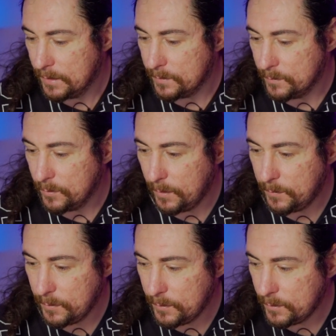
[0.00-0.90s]
some
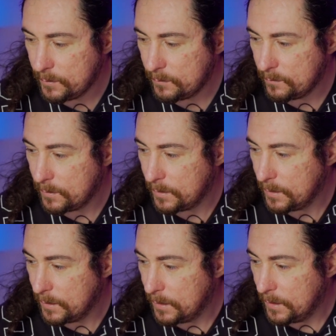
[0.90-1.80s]
tripod,
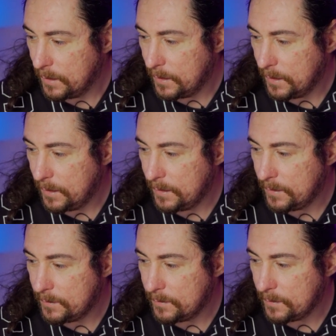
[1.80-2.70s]

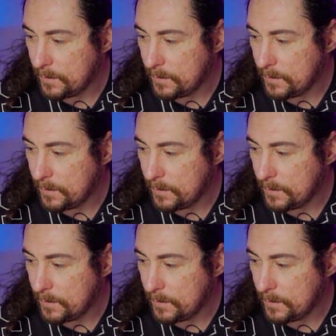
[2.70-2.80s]
and